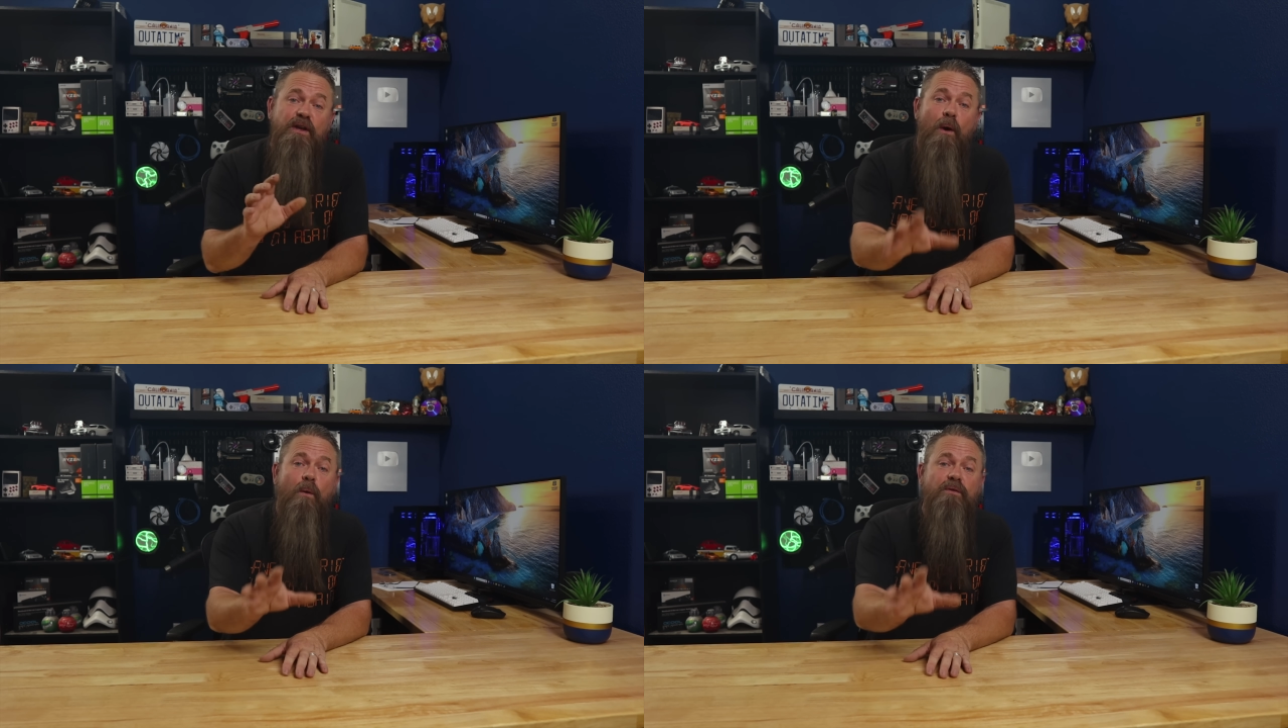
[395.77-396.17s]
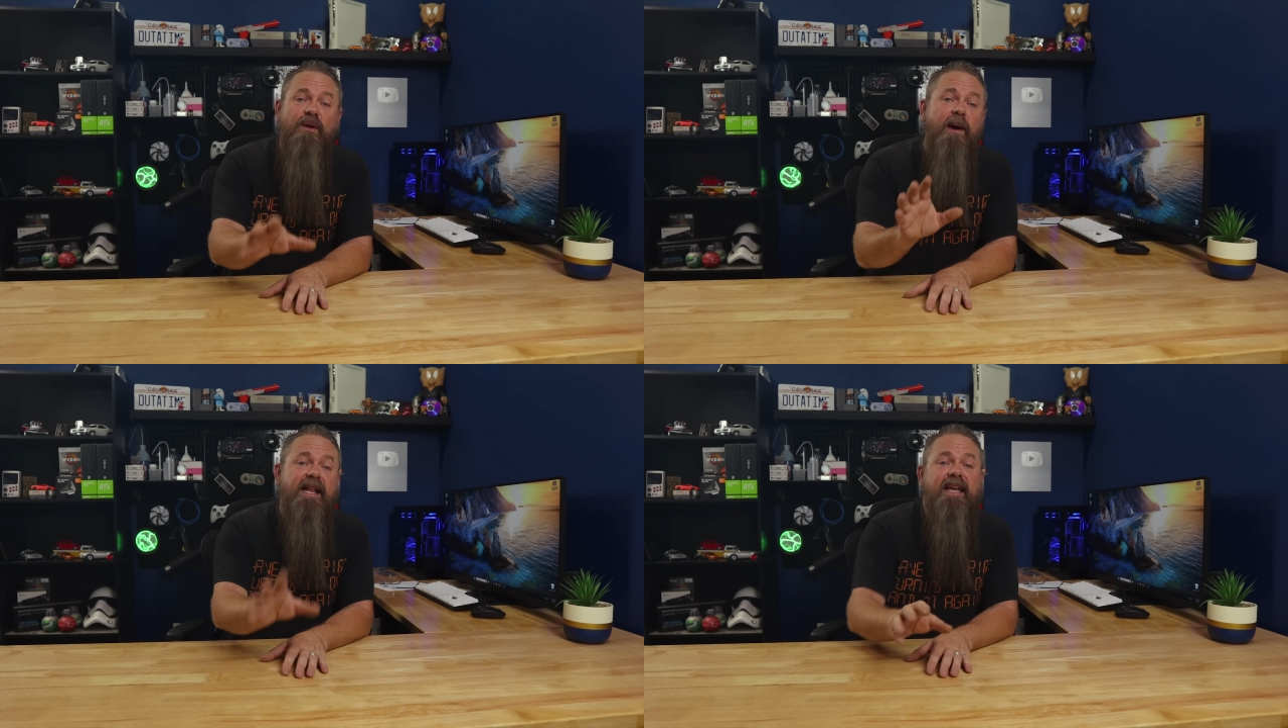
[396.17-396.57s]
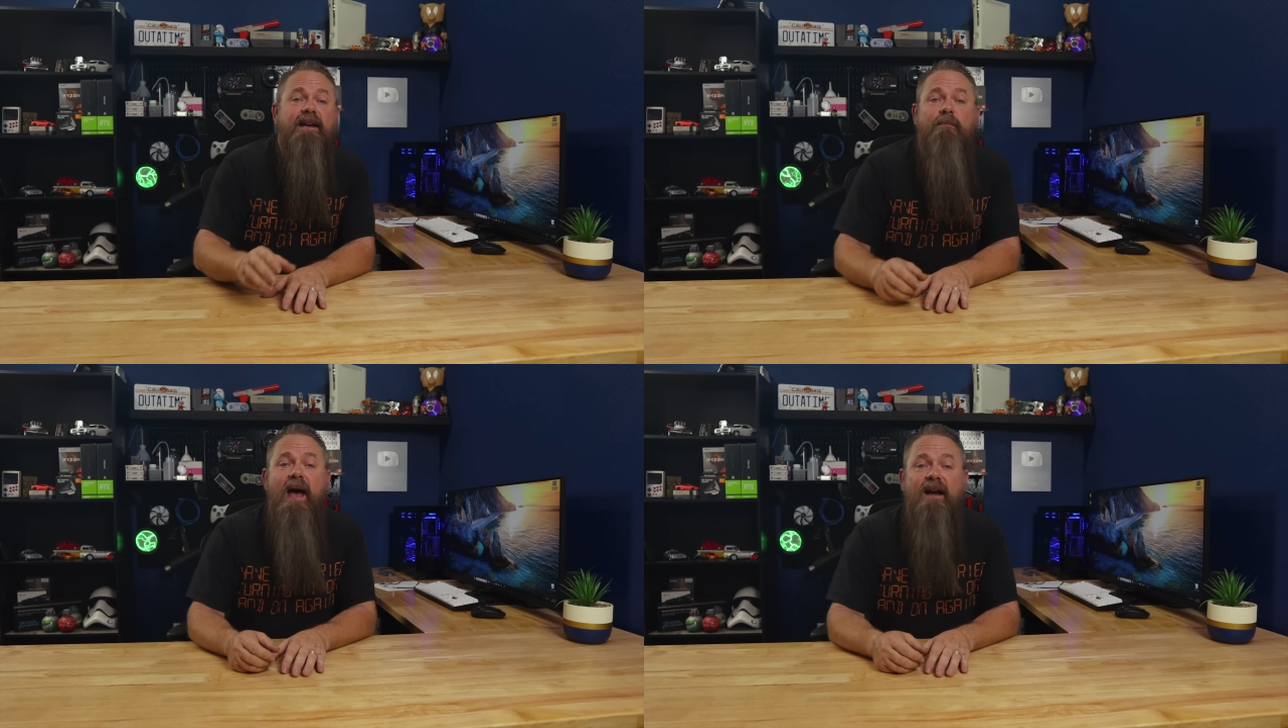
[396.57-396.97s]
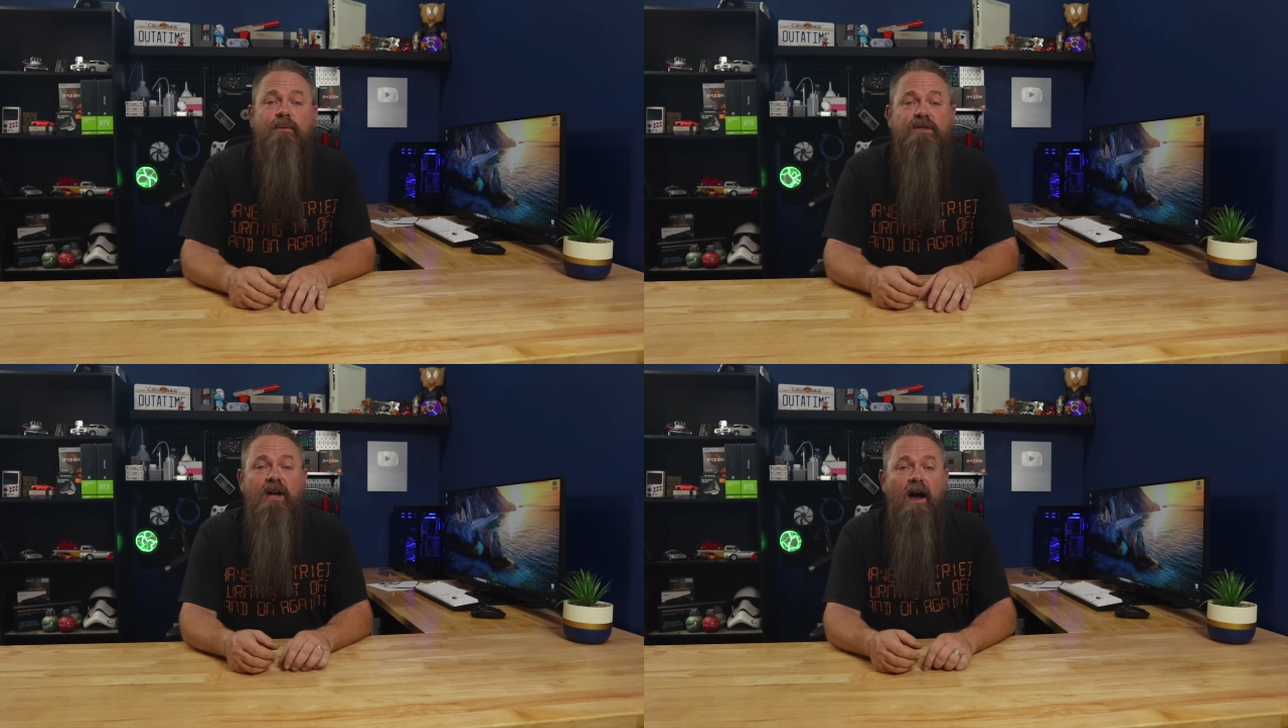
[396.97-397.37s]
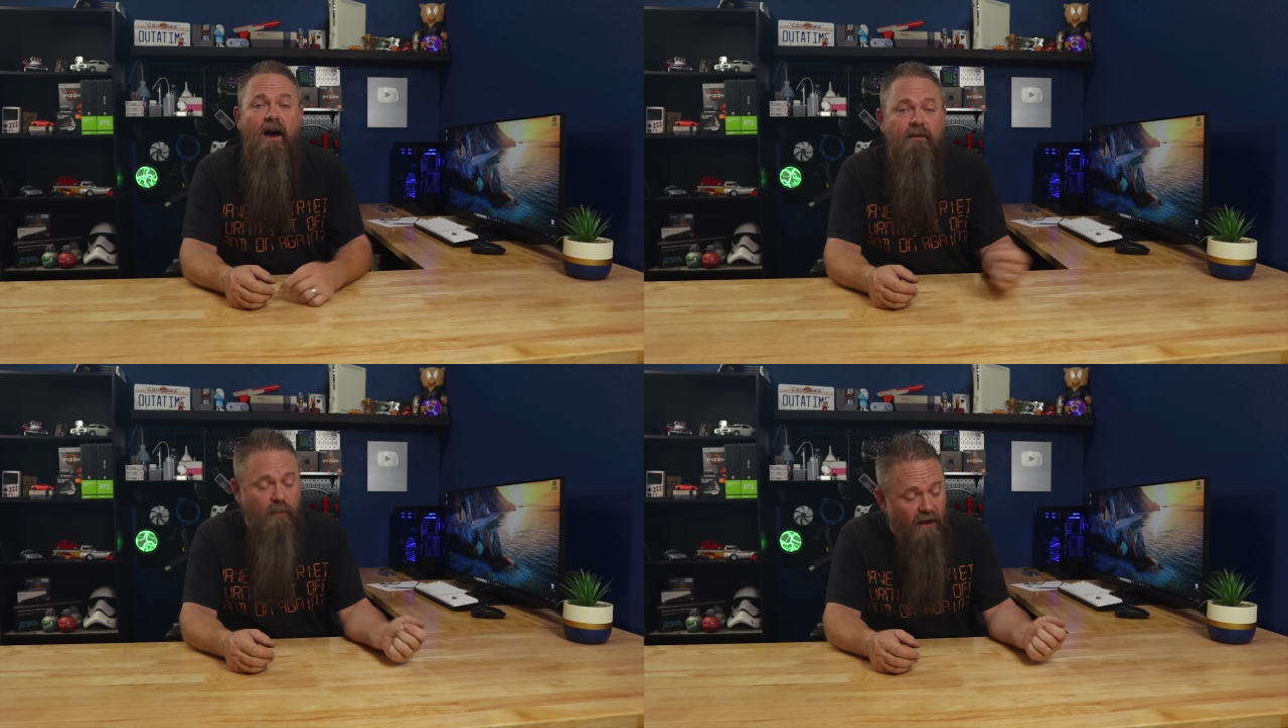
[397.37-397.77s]
The only way to get it back was to
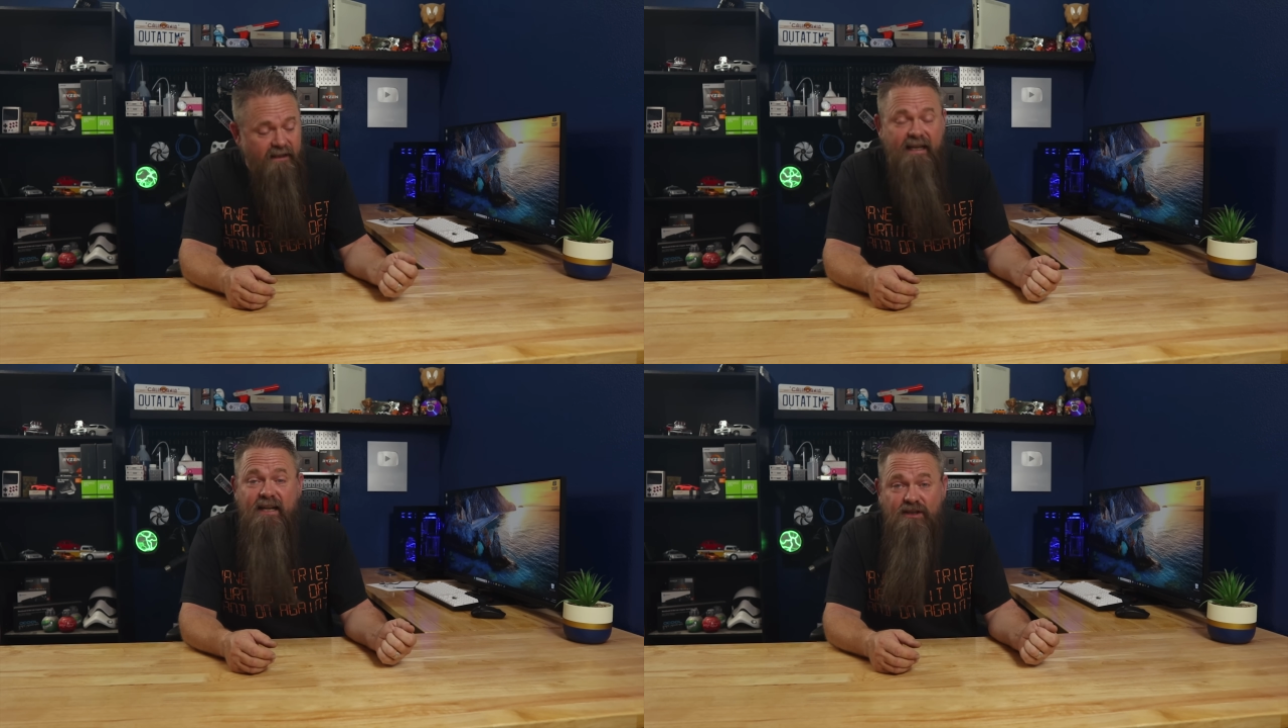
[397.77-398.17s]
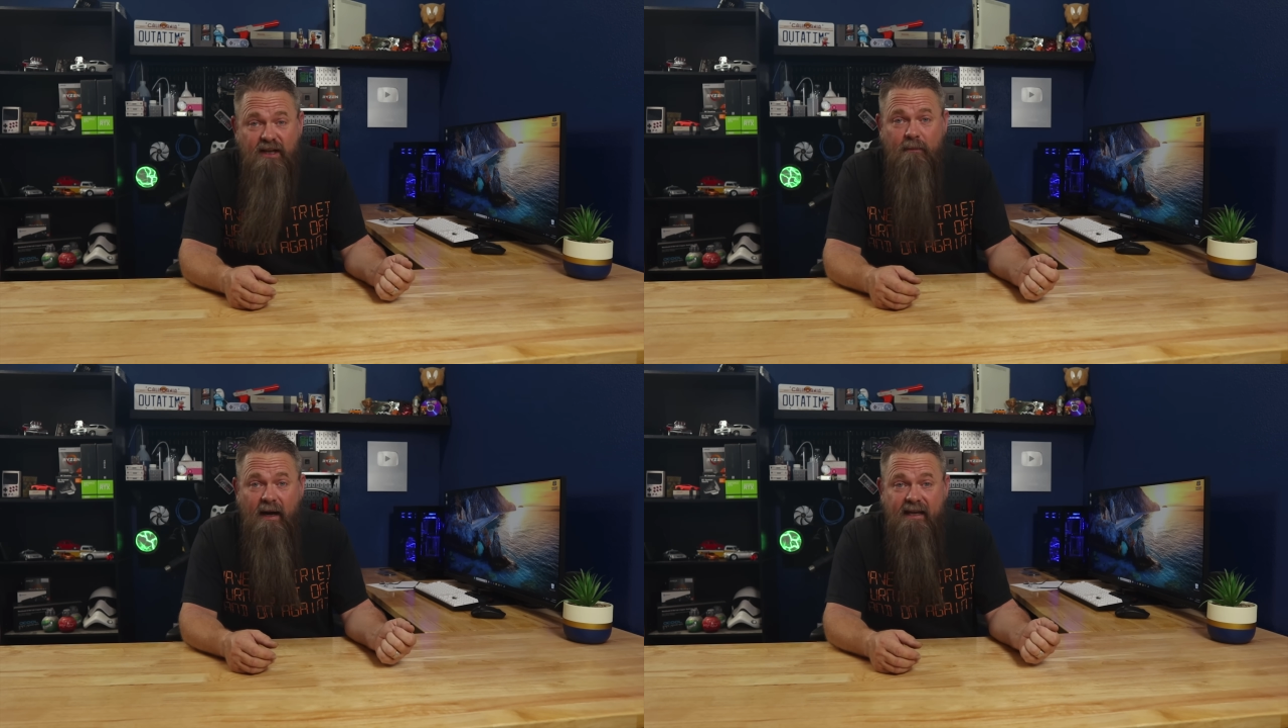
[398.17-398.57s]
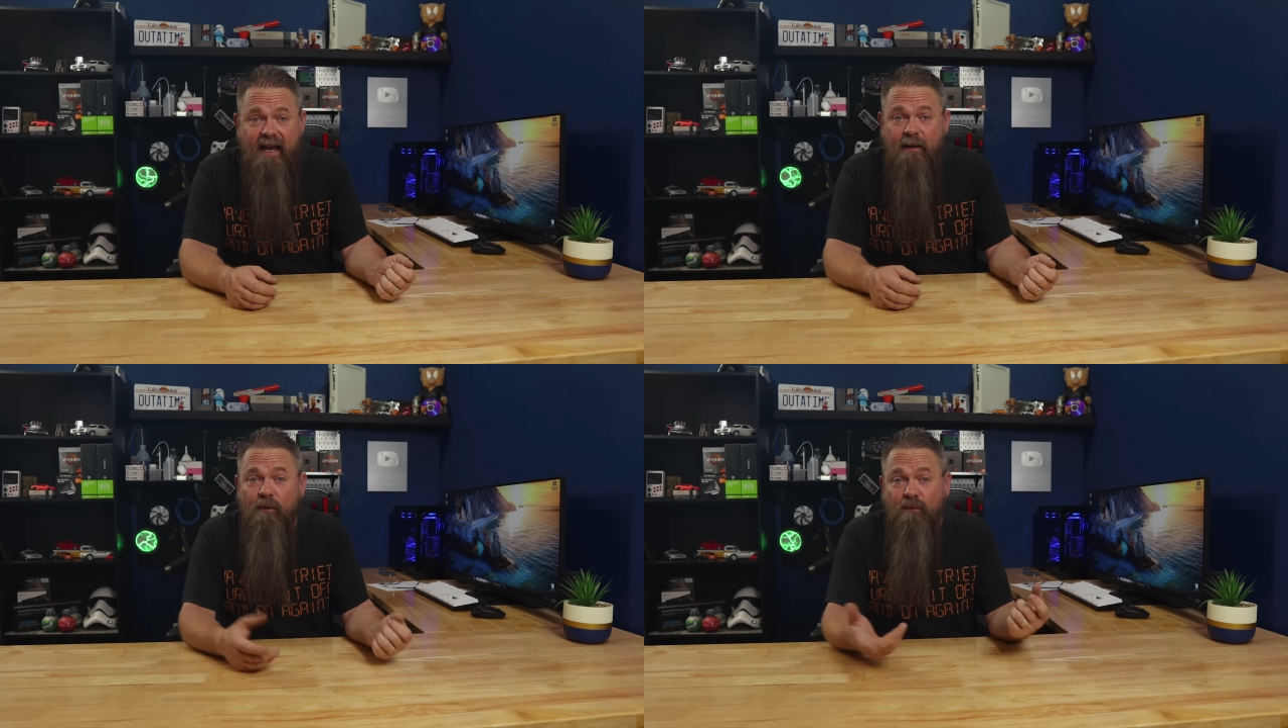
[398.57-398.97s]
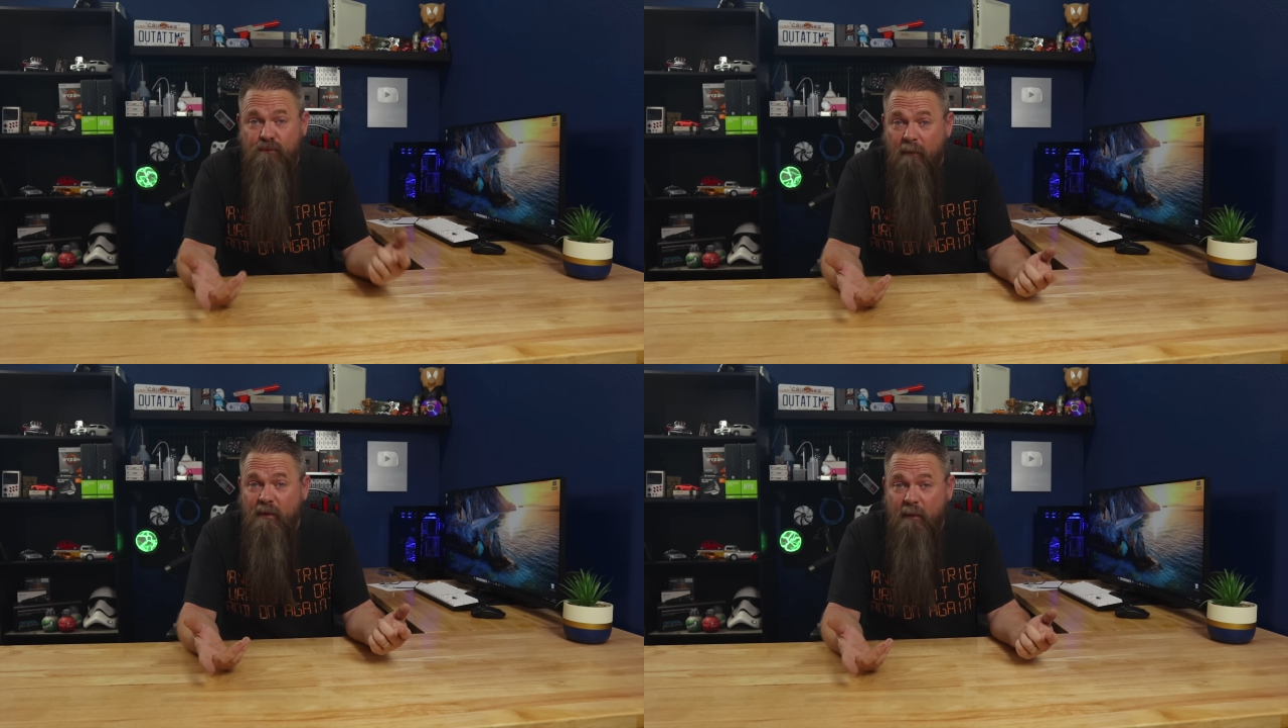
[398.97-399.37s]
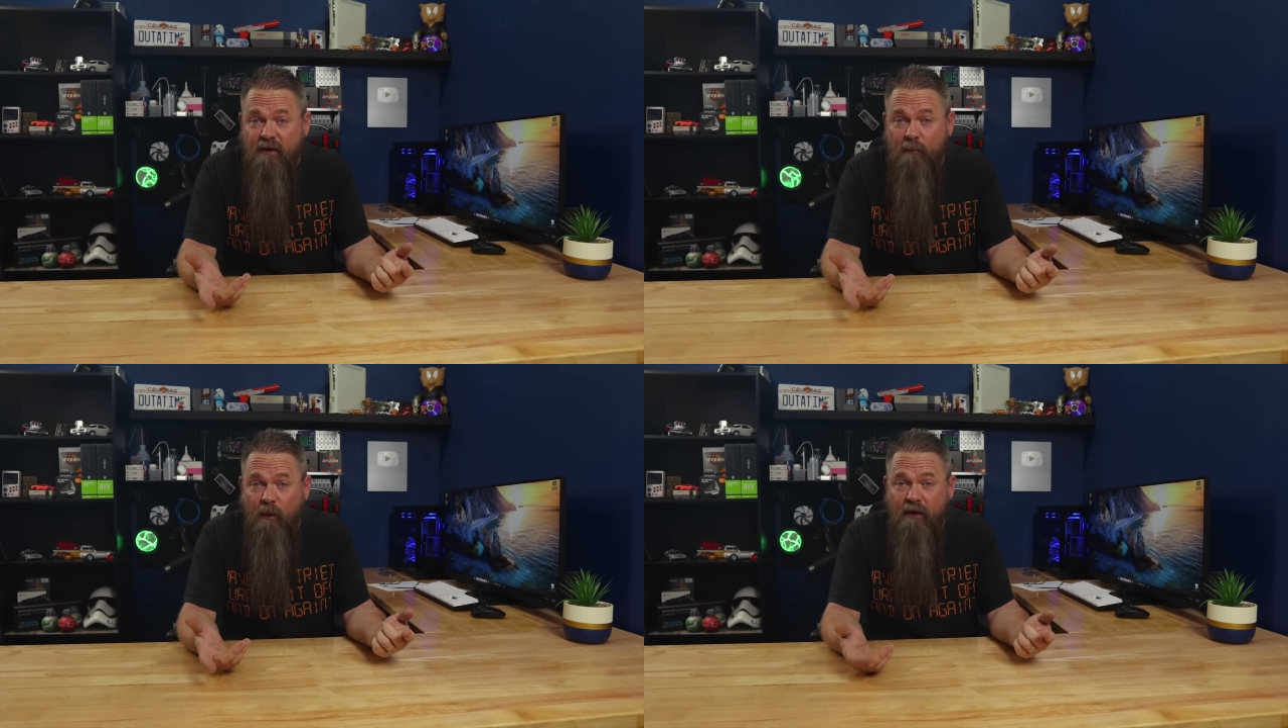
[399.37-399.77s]
unplug the HDMI cable from the
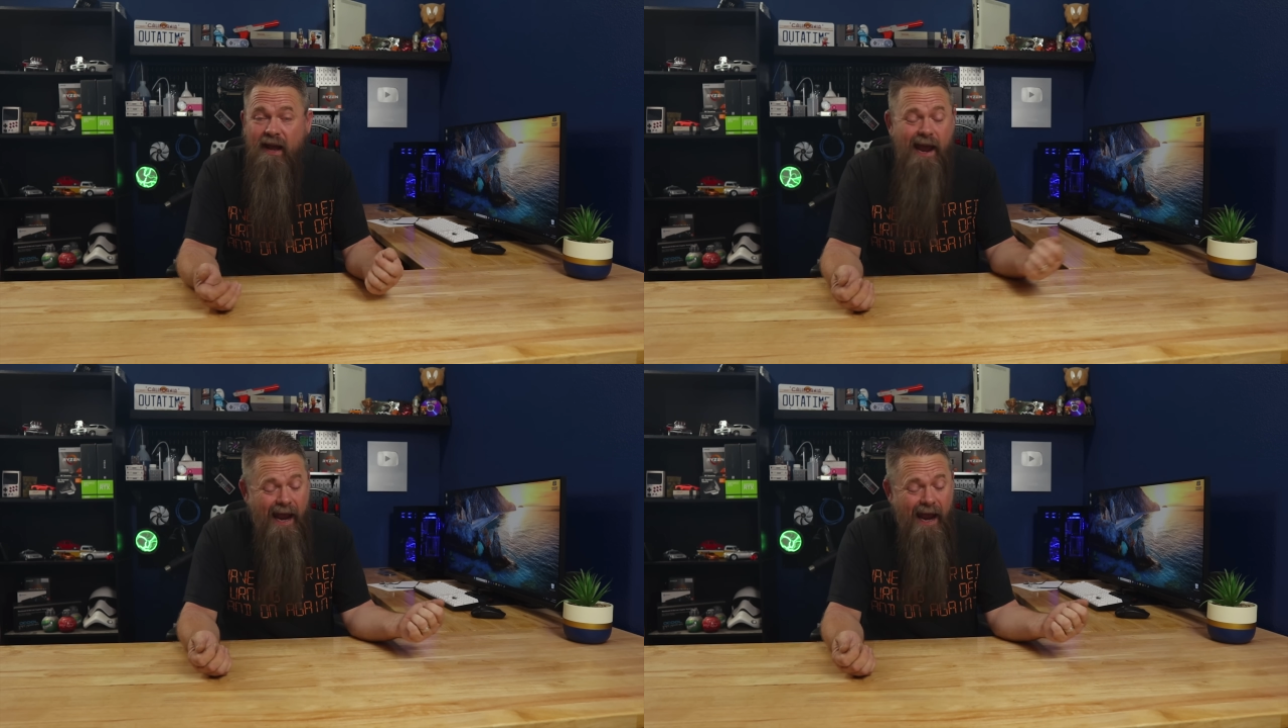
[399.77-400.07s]
motherboard